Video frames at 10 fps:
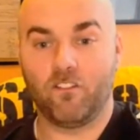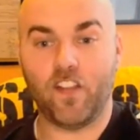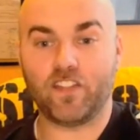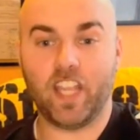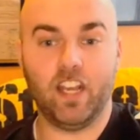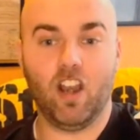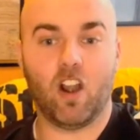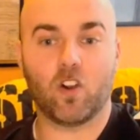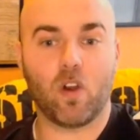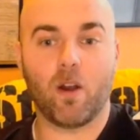
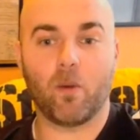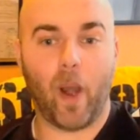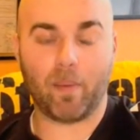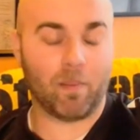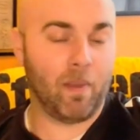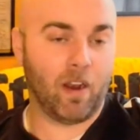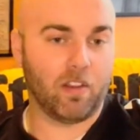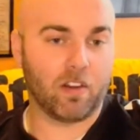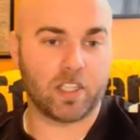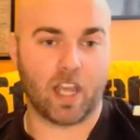15-yard run right at the
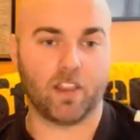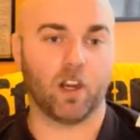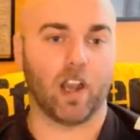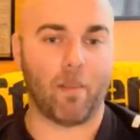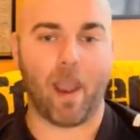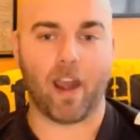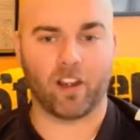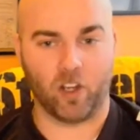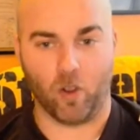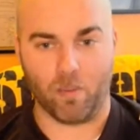middle, there's nothing your linebacker
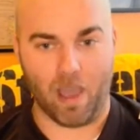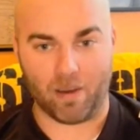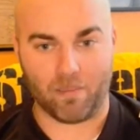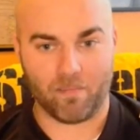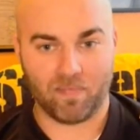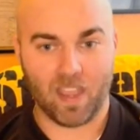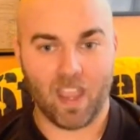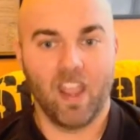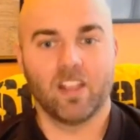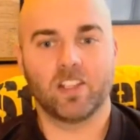can do about
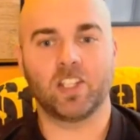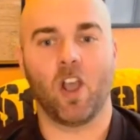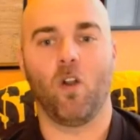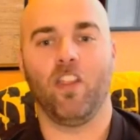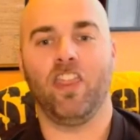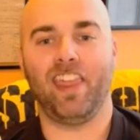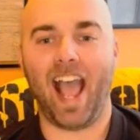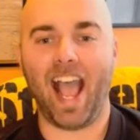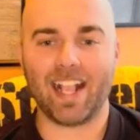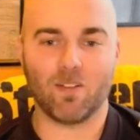it. So
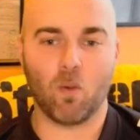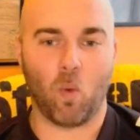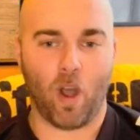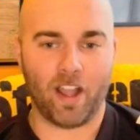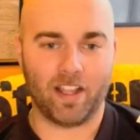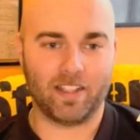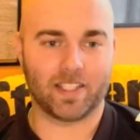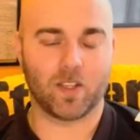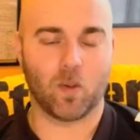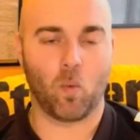that
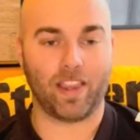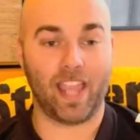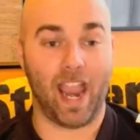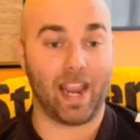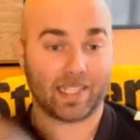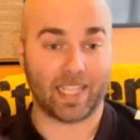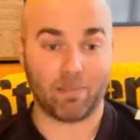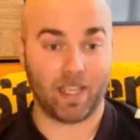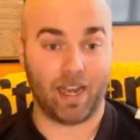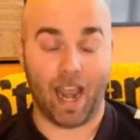was what they
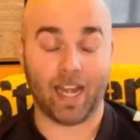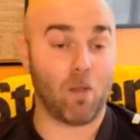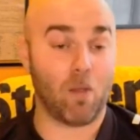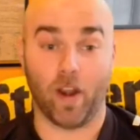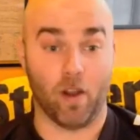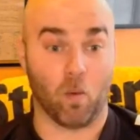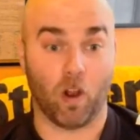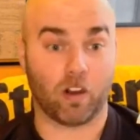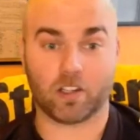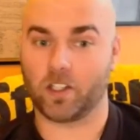accepted. And again, when it
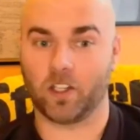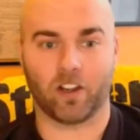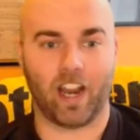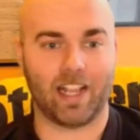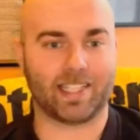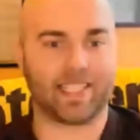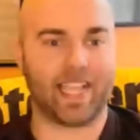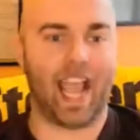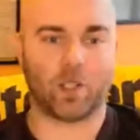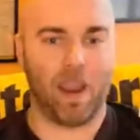works, you're getting
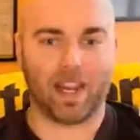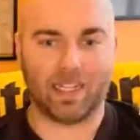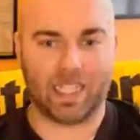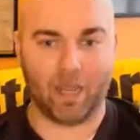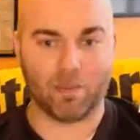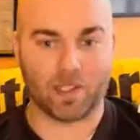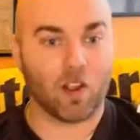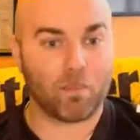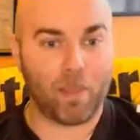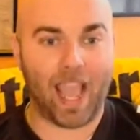sacks, you're making teams
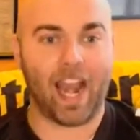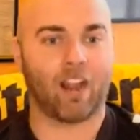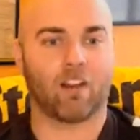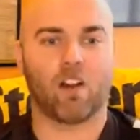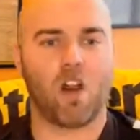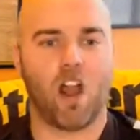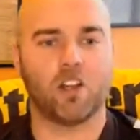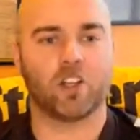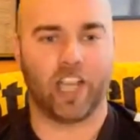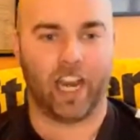look bad. Aaron
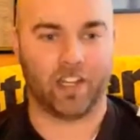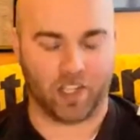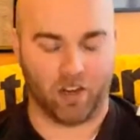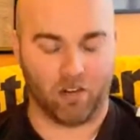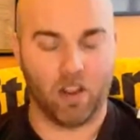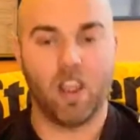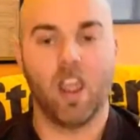Rodgers hates you.